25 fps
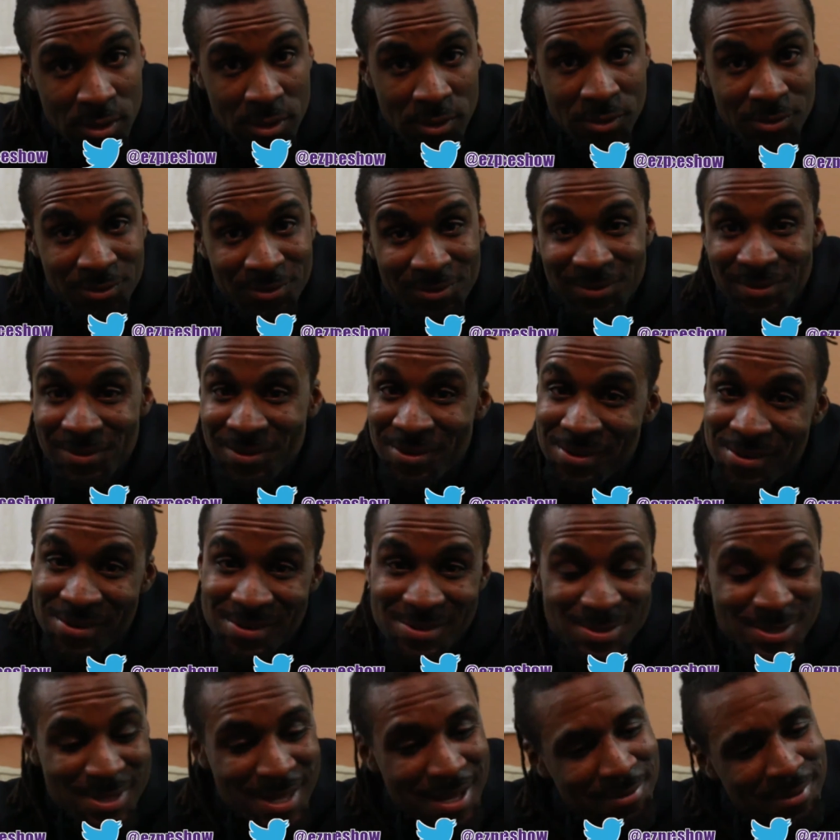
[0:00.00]
You know
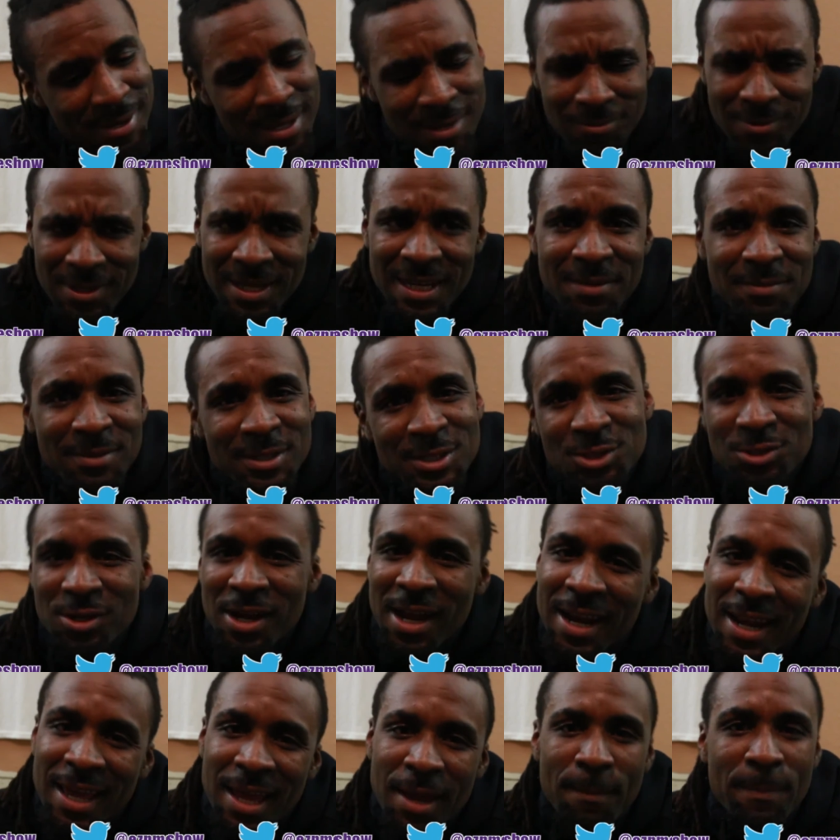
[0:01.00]
what I'm saying? I'm like, well, let me
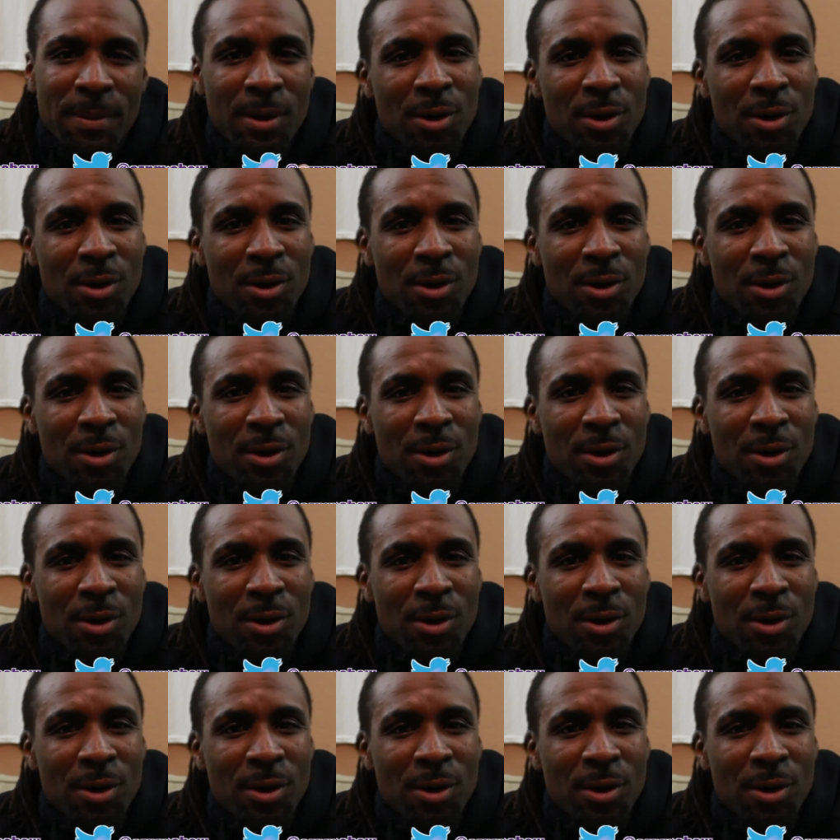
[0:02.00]
try that.